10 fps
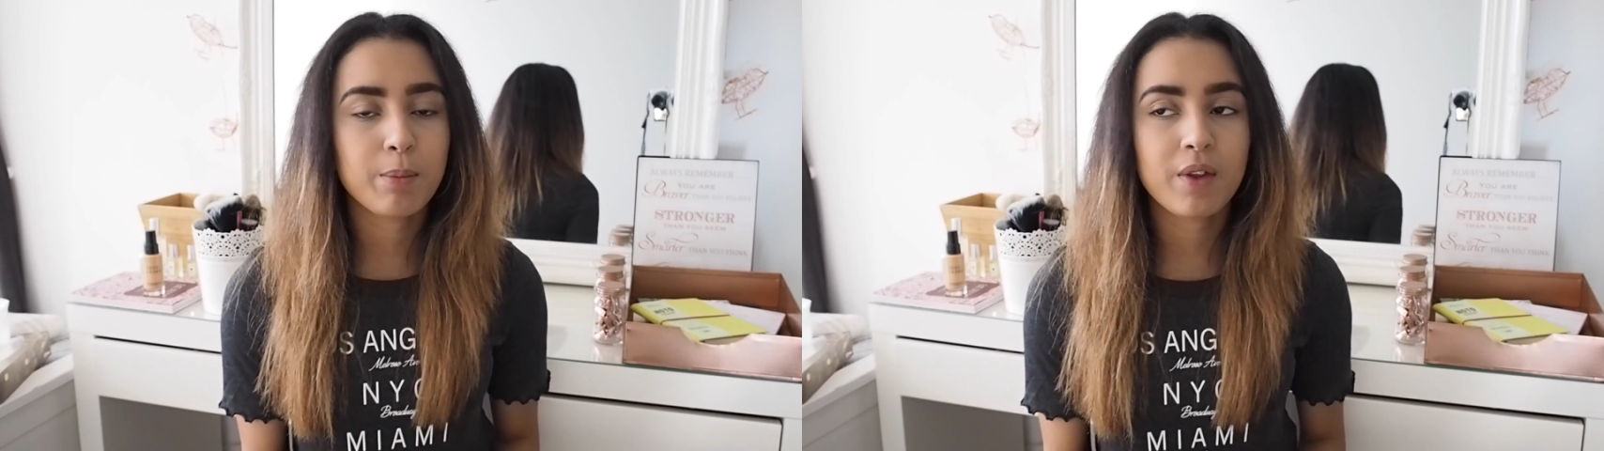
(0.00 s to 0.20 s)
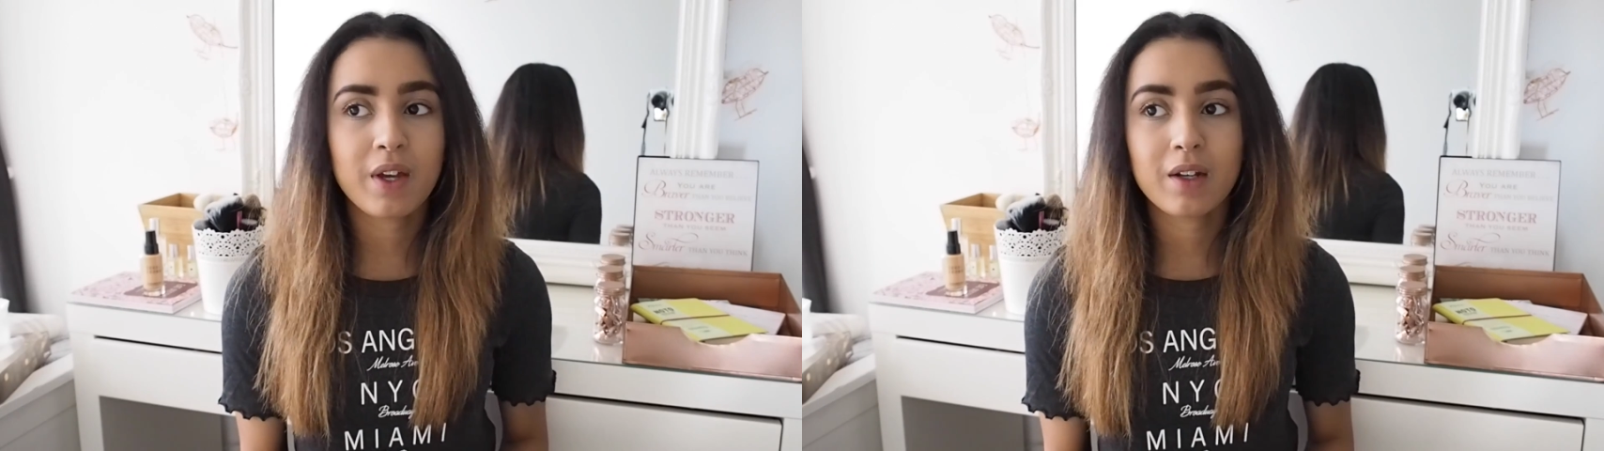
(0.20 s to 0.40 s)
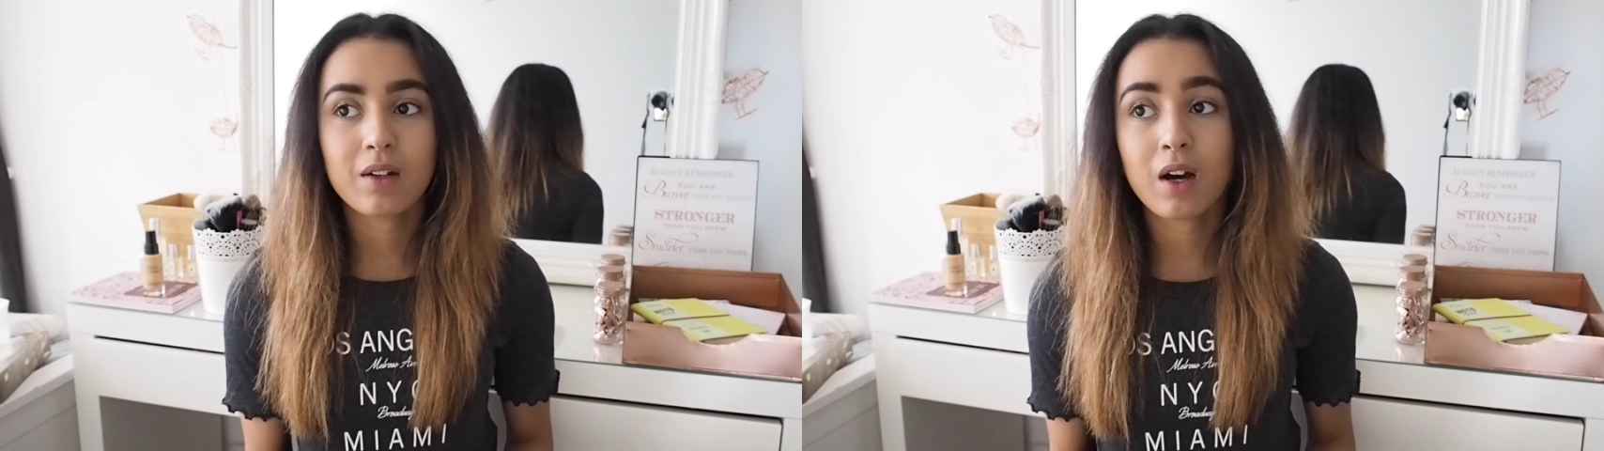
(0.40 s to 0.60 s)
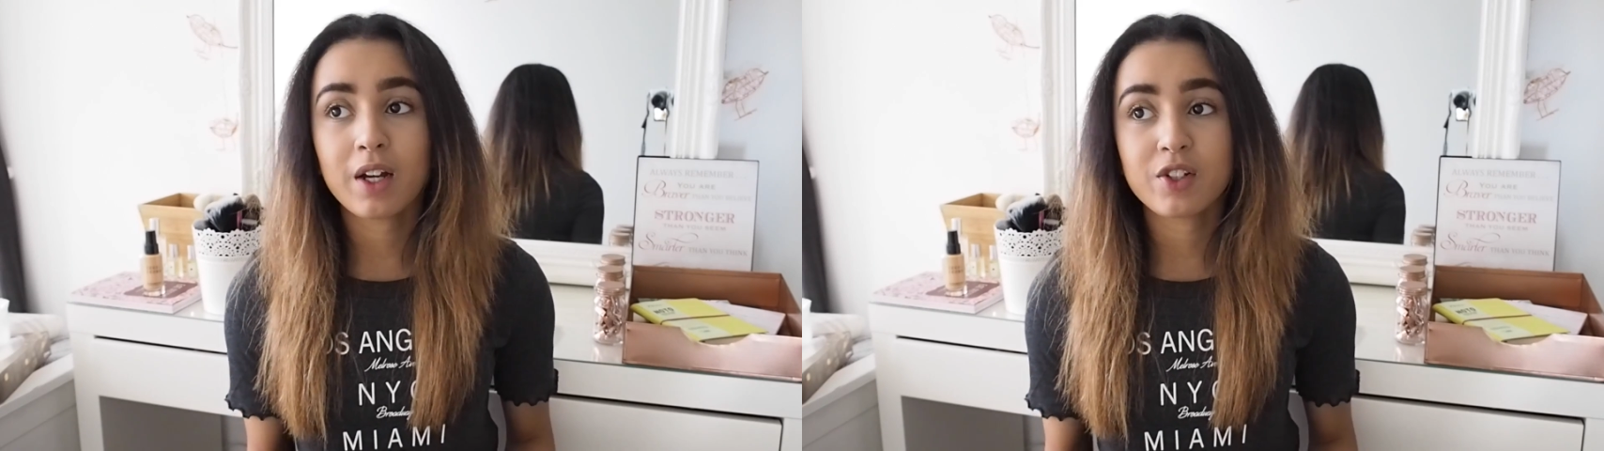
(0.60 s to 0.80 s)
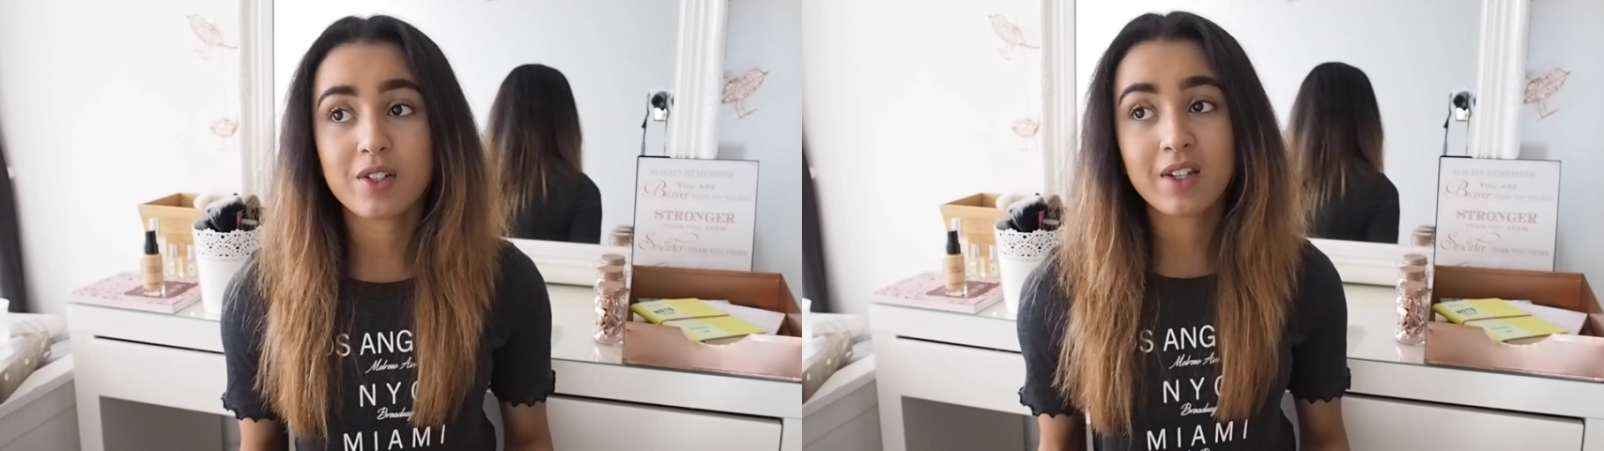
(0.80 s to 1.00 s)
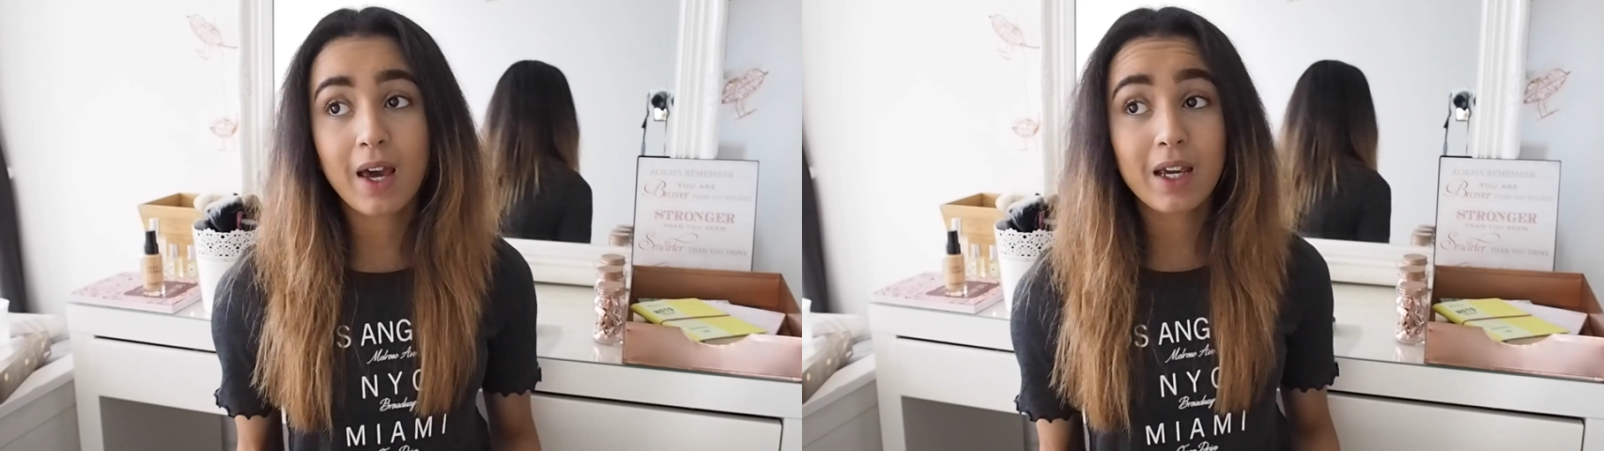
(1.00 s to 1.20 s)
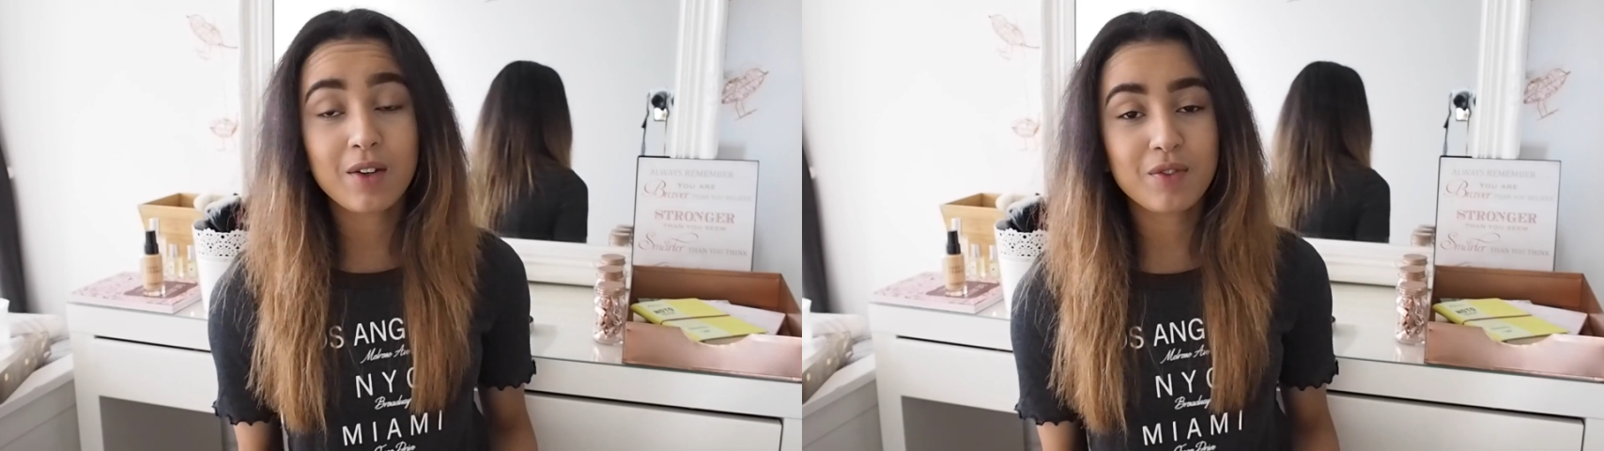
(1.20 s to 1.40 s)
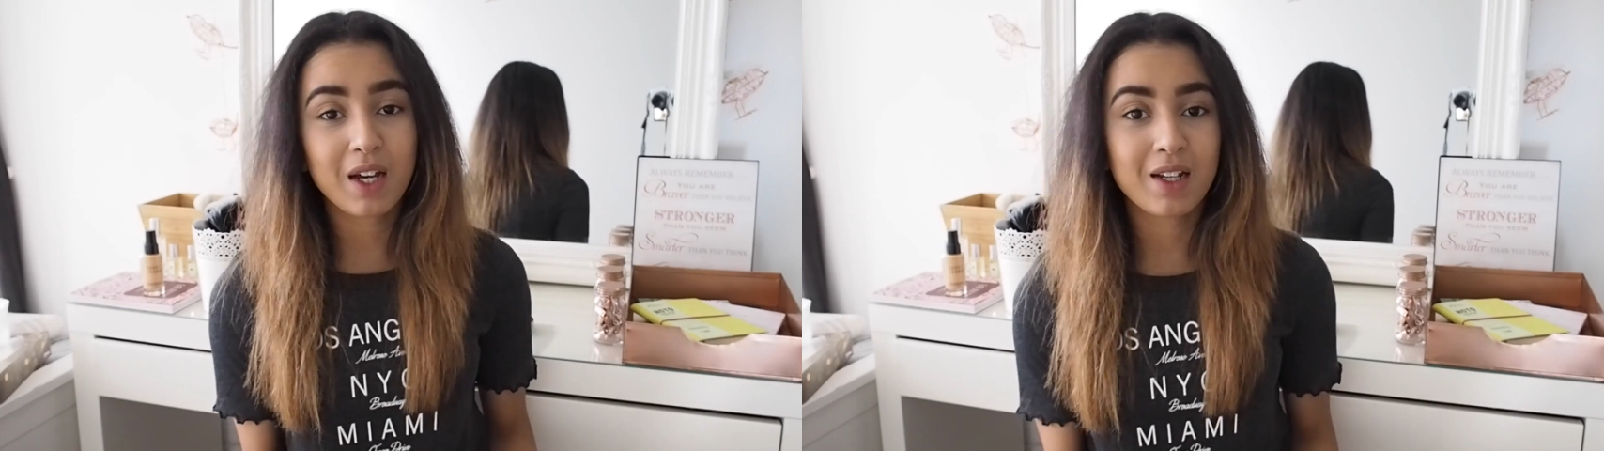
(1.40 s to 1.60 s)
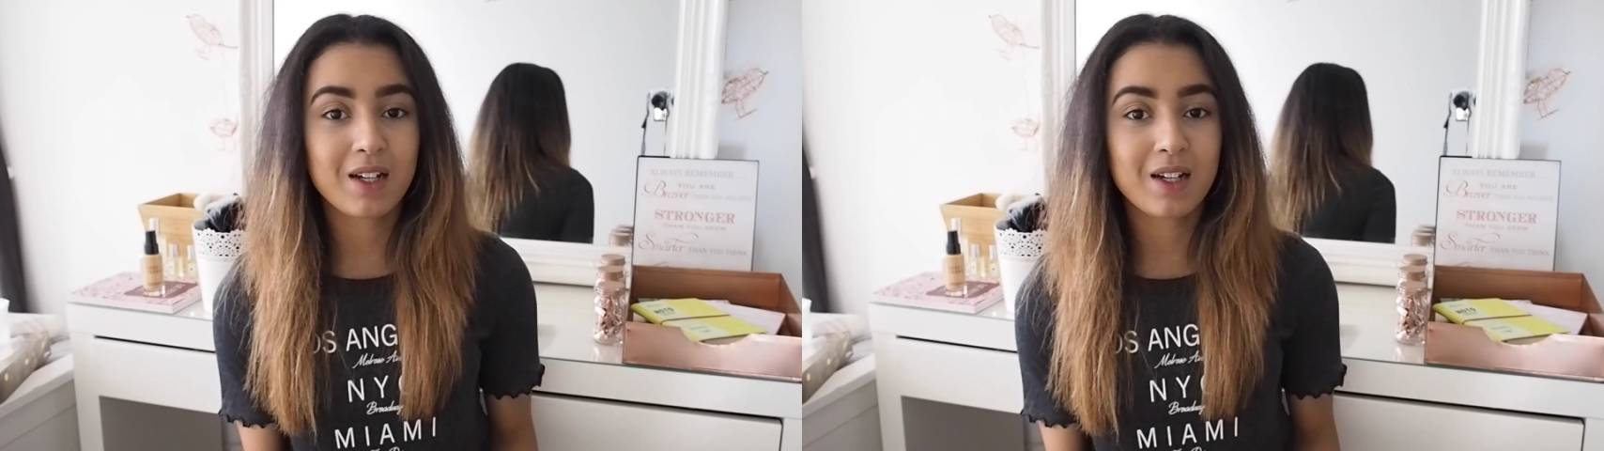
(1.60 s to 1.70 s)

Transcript: but then I just caved and